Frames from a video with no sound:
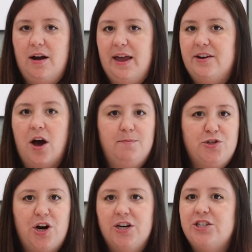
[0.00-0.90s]
an
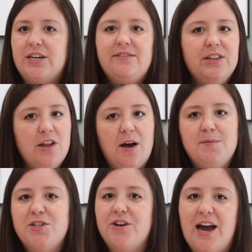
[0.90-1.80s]
upcharge. Even
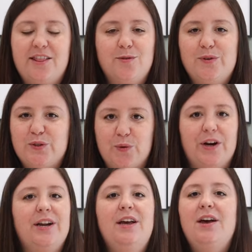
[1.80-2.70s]
lobster at the
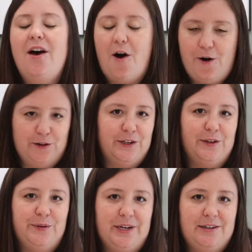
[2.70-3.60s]
resort all
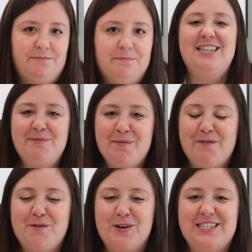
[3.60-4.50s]
included. Tip
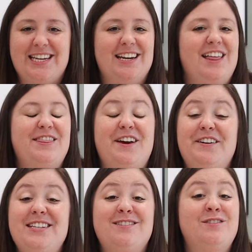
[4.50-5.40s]
number 14, there
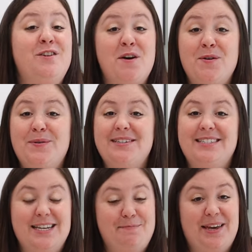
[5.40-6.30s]
is no
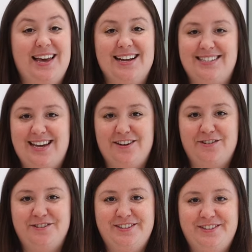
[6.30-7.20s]
tipping at
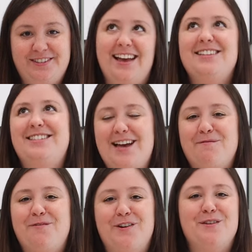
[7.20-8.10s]
sandals,
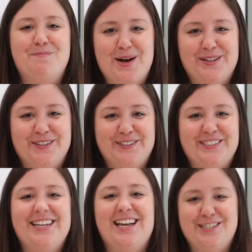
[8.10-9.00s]
except for the
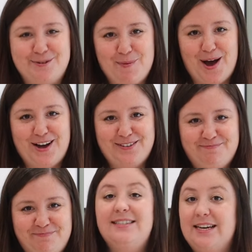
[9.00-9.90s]
butlers and spa.
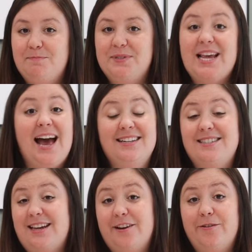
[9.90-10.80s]
Tips at
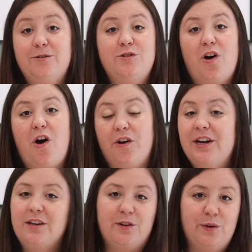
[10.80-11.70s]
sandals are
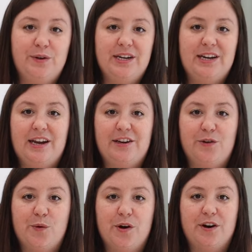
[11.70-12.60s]
included in
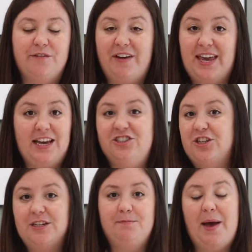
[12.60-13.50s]
your
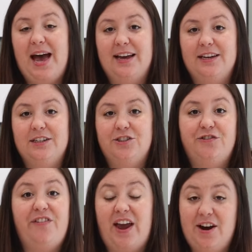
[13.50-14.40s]
vacation package
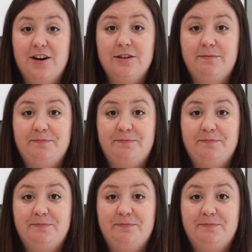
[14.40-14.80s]
fare,